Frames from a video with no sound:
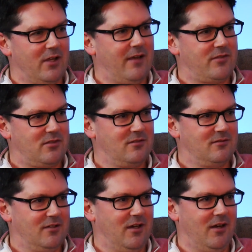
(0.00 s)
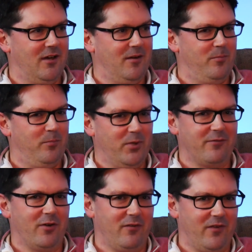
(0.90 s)
laughs. But
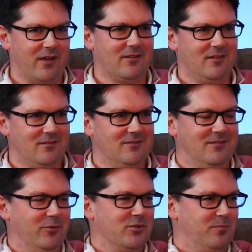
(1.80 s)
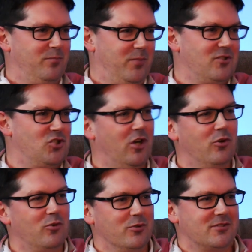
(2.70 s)
the very fact that it was a big
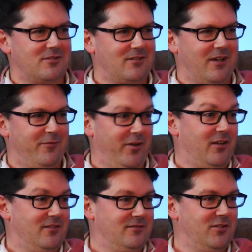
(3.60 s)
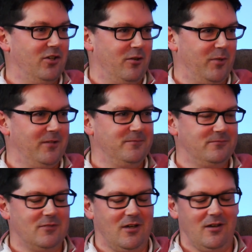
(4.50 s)
joke was kind of funny. You know what I mean?
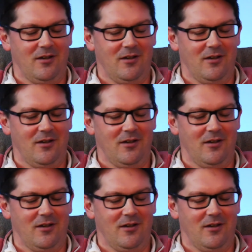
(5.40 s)
Yeah.